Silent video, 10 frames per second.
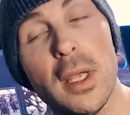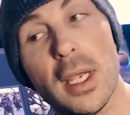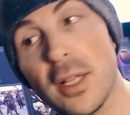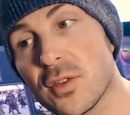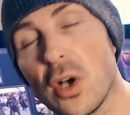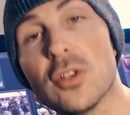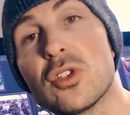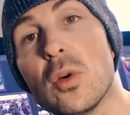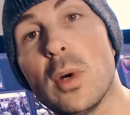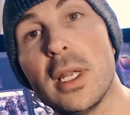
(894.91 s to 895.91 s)
It's also
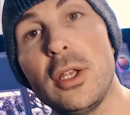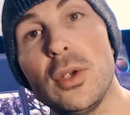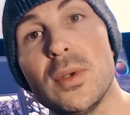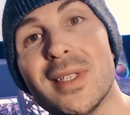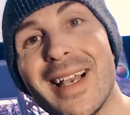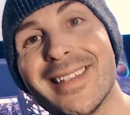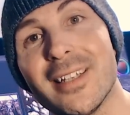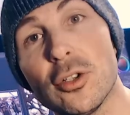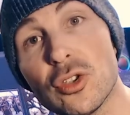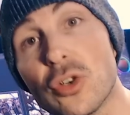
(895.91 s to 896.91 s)
what I use as an
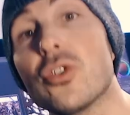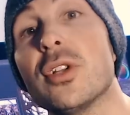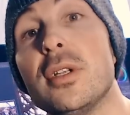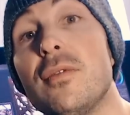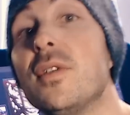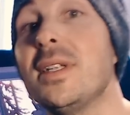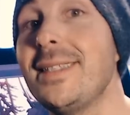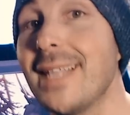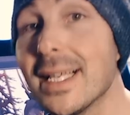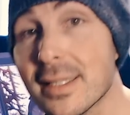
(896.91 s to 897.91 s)
alternative
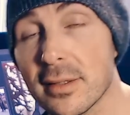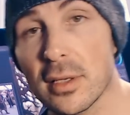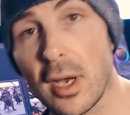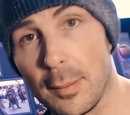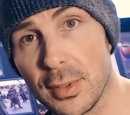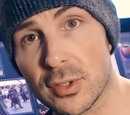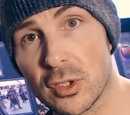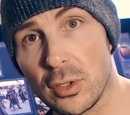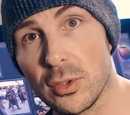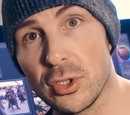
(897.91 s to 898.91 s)
desktop
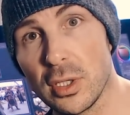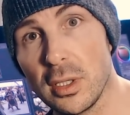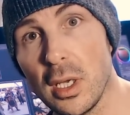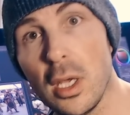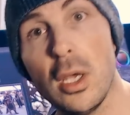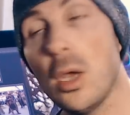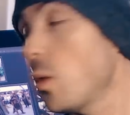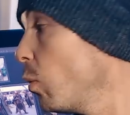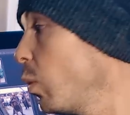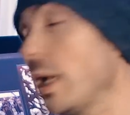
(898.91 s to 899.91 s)
solution
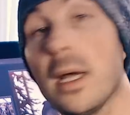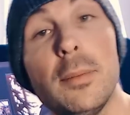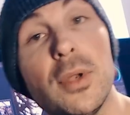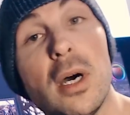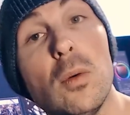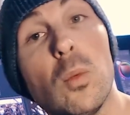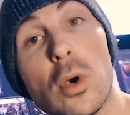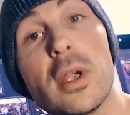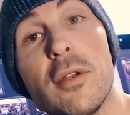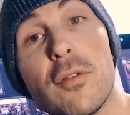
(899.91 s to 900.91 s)
when I'm not
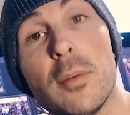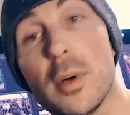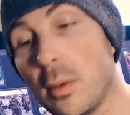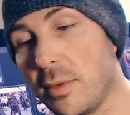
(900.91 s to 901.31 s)
working from home.